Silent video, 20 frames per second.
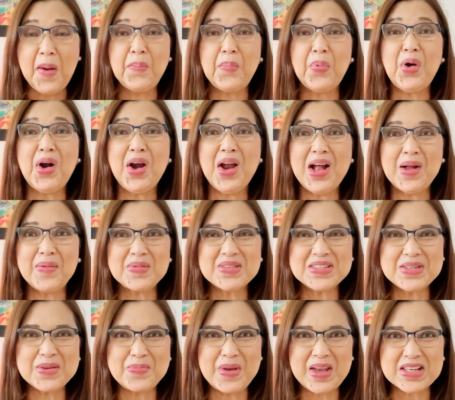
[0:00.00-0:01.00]
perhaps
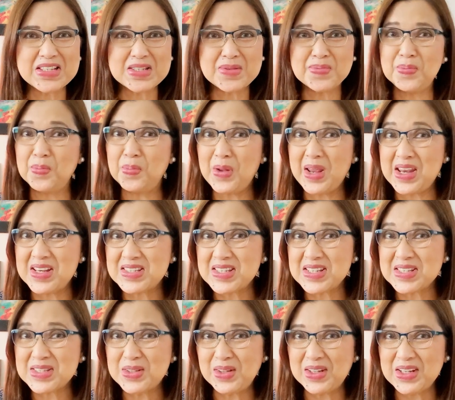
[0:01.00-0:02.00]
the best
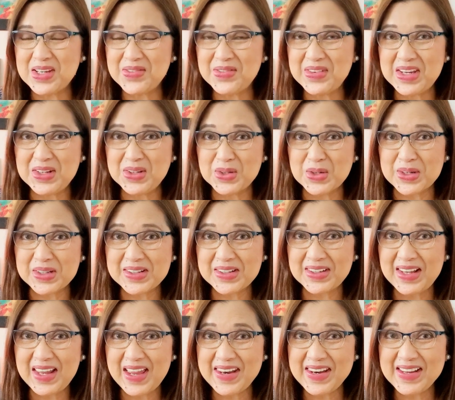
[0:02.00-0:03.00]
places to live in North
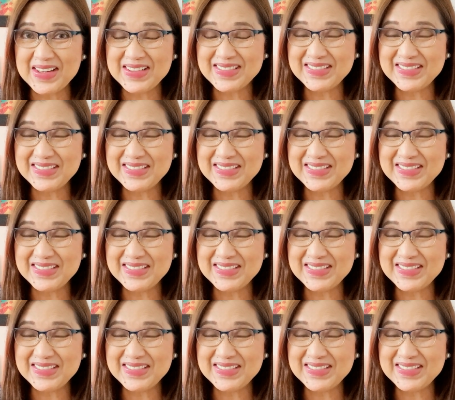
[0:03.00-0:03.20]
Carolina?